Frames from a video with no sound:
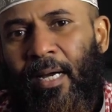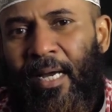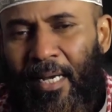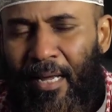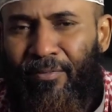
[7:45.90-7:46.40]

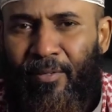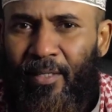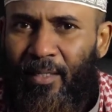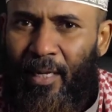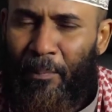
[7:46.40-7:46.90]
I
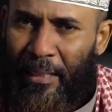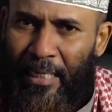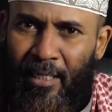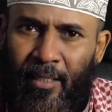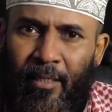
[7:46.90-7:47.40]
left
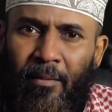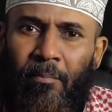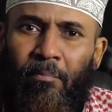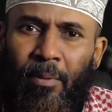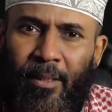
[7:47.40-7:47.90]
upset.
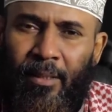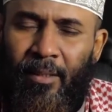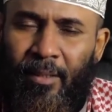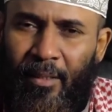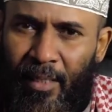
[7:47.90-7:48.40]
But
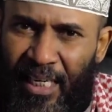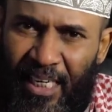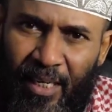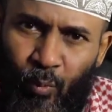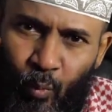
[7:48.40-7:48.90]

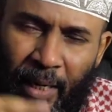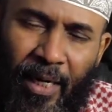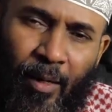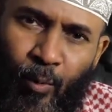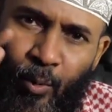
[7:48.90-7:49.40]

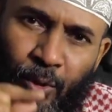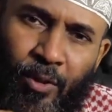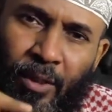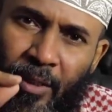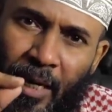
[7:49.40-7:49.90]
while I
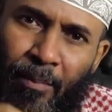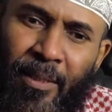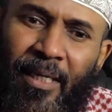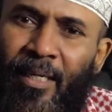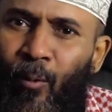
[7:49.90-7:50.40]
was
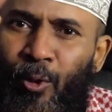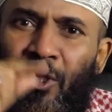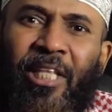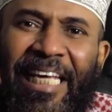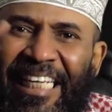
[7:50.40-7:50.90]
upset, I was
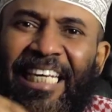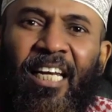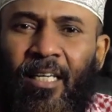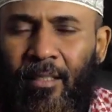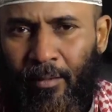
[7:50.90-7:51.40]

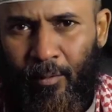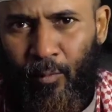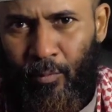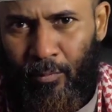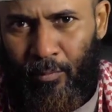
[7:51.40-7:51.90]
thinking,
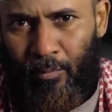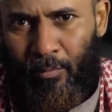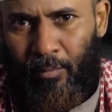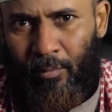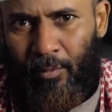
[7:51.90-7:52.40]

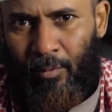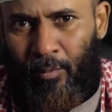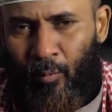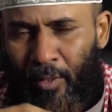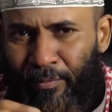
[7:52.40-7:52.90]

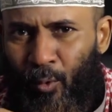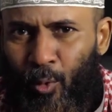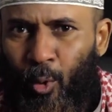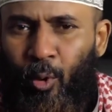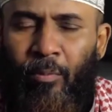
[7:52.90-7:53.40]
whatever you
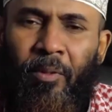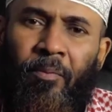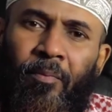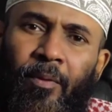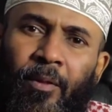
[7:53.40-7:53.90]
told
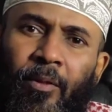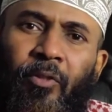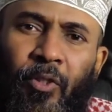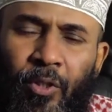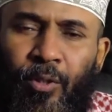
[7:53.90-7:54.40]
me
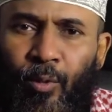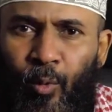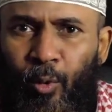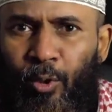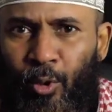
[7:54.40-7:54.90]
is
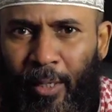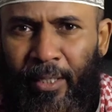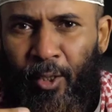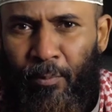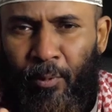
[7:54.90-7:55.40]
good, so I
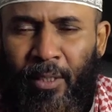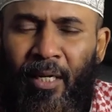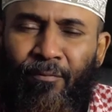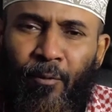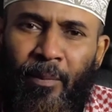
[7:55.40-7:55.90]
need to put the
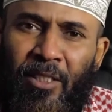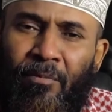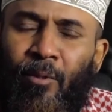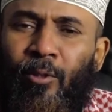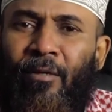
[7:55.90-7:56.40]
effort
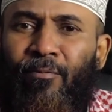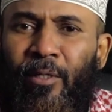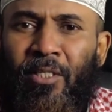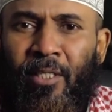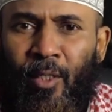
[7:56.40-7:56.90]
myself because I've
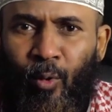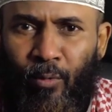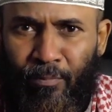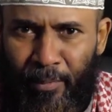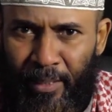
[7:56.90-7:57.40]
wasted a
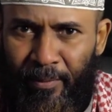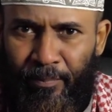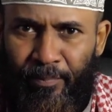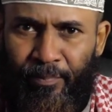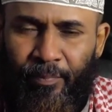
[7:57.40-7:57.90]
lot of money.
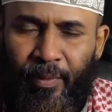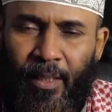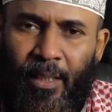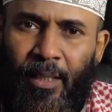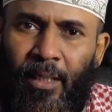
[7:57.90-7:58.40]

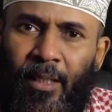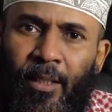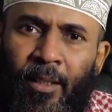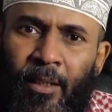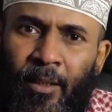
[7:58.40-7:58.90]

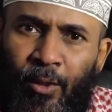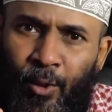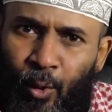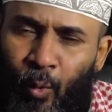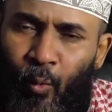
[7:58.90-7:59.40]

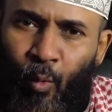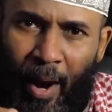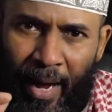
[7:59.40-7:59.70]
So what